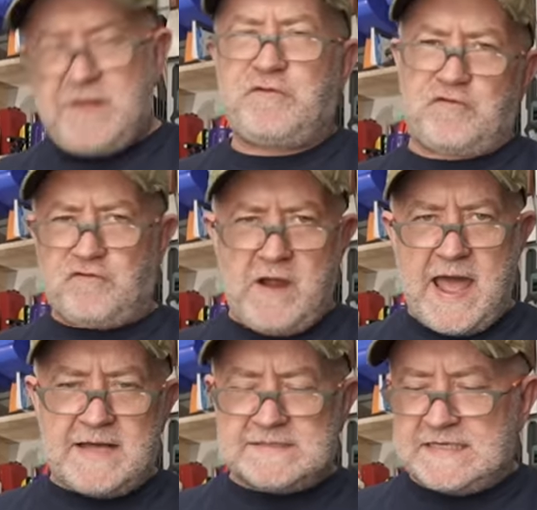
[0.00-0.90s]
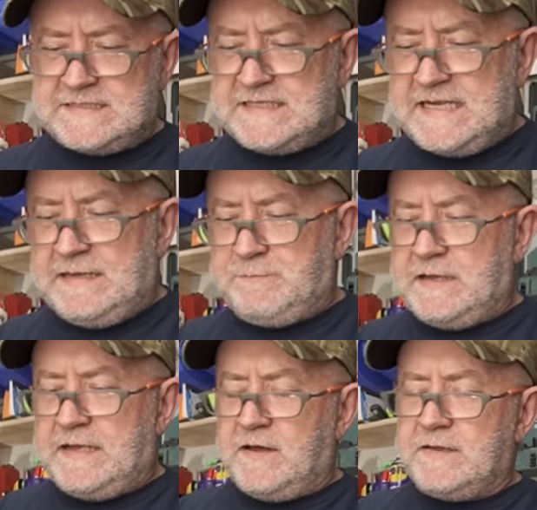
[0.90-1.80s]
trouser
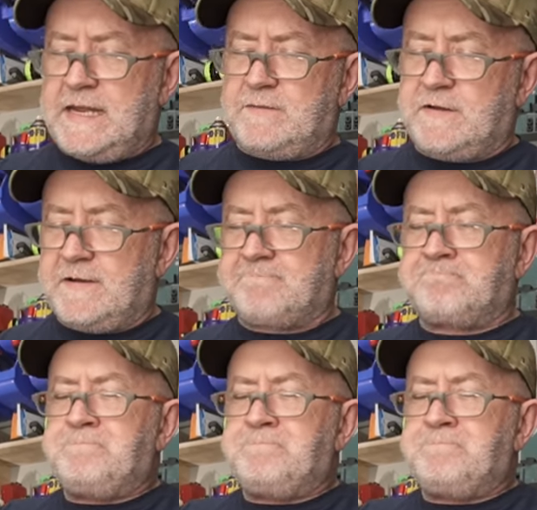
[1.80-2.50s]
teepee on that one.